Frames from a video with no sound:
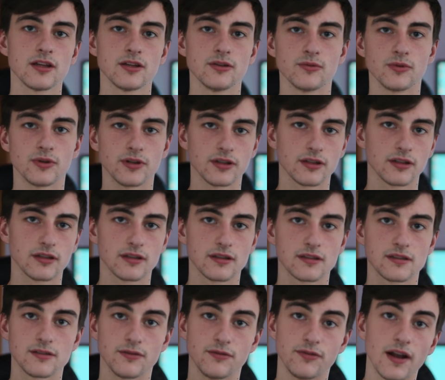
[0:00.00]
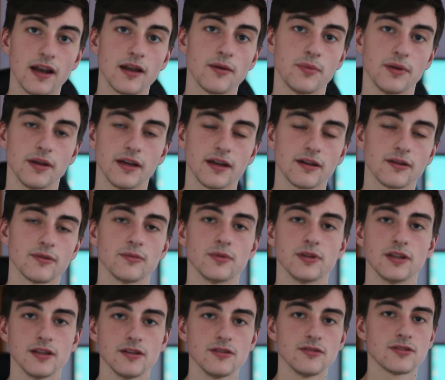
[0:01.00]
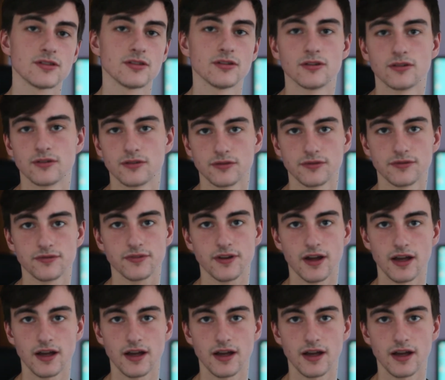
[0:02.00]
you want to develop it with the use of